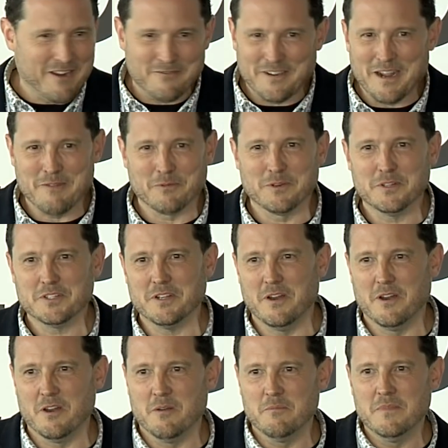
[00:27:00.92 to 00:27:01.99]
however that works,
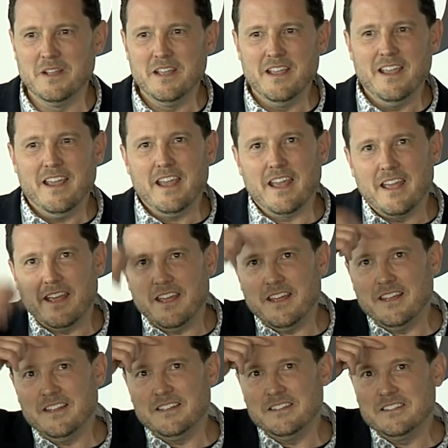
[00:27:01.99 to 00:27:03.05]

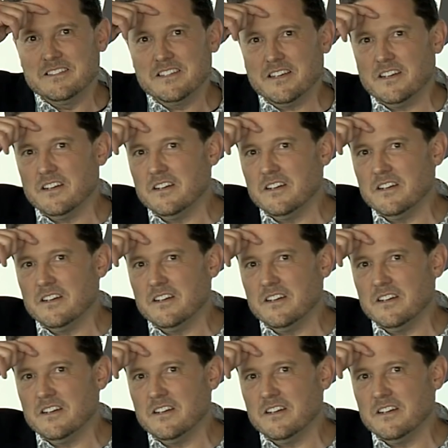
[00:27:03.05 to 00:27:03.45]
and